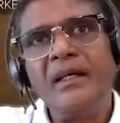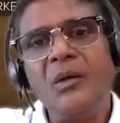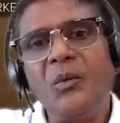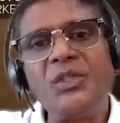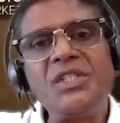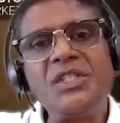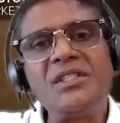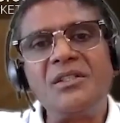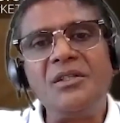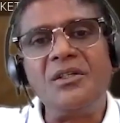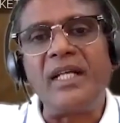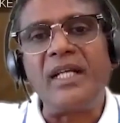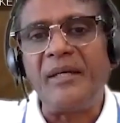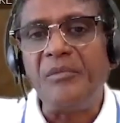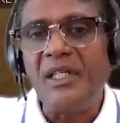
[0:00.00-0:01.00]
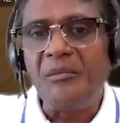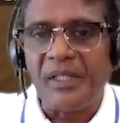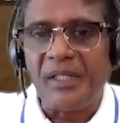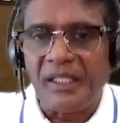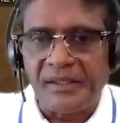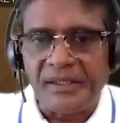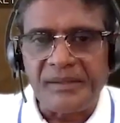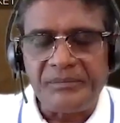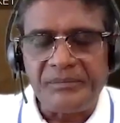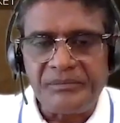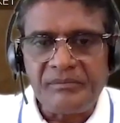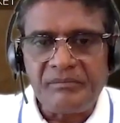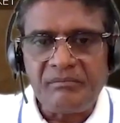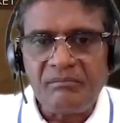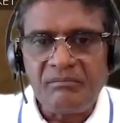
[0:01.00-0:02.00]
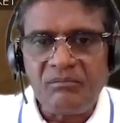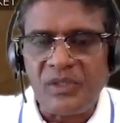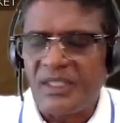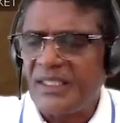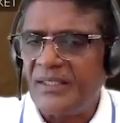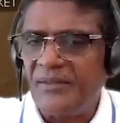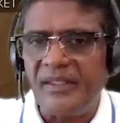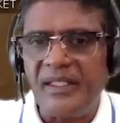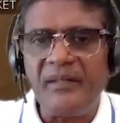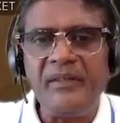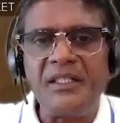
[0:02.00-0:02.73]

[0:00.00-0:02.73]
which is into timing belt, which is a very,